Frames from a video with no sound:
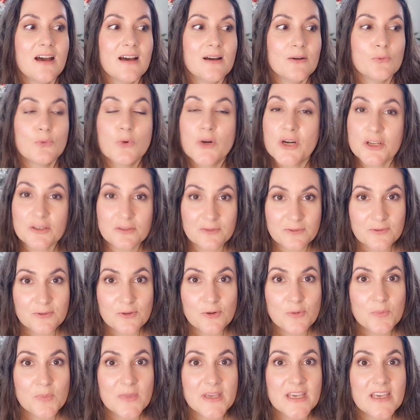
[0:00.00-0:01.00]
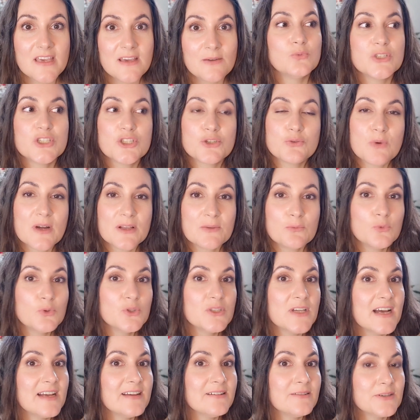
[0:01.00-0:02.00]
worked for me, which one
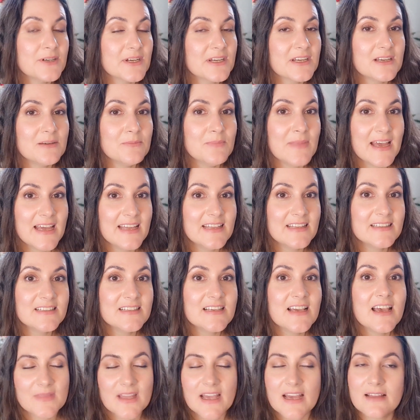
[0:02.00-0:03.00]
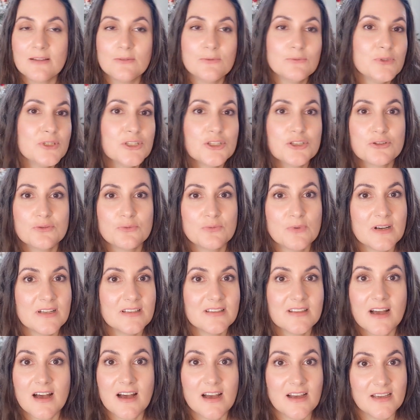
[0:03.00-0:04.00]
would I recommend, and which
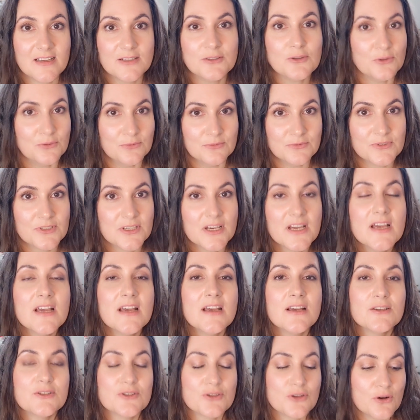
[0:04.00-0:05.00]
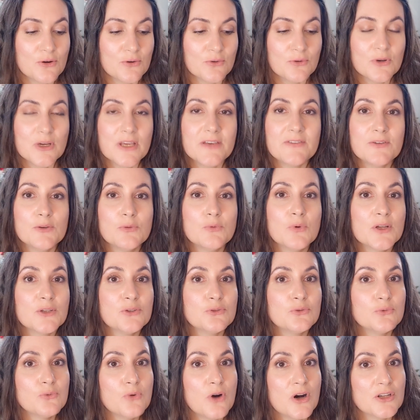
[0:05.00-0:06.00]
one I don't. So if you want
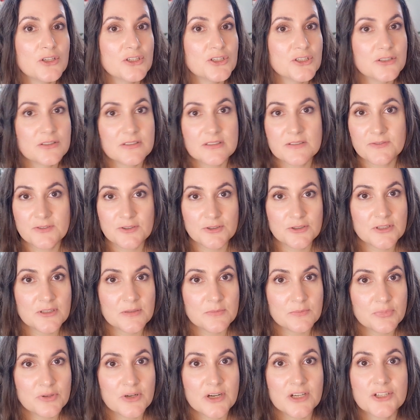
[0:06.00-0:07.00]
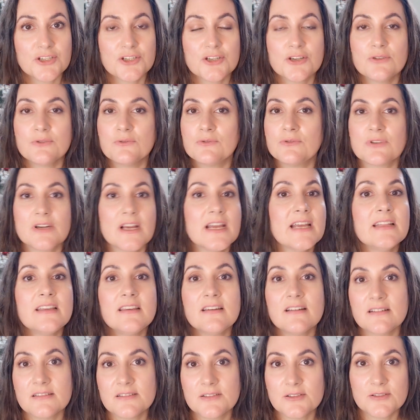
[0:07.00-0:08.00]
to watch the first impression or
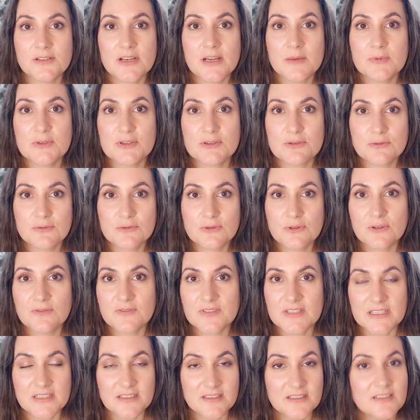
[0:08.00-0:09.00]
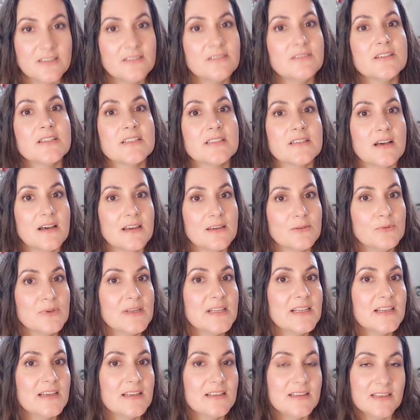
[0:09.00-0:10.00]
any other episode of this series, I
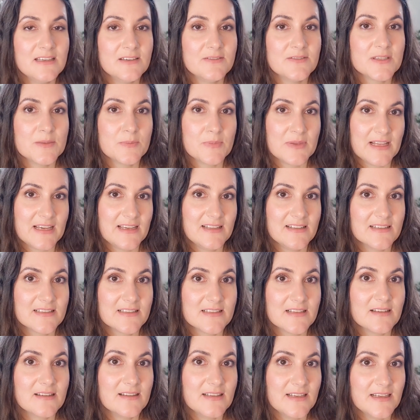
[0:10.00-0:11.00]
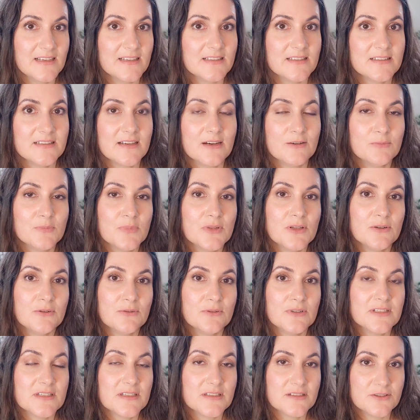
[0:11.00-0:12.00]
will leave the playlist linked down below
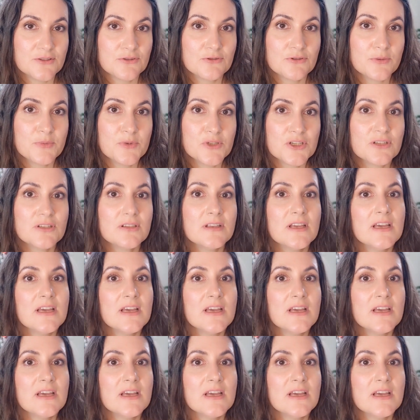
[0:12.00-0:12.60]
in the description,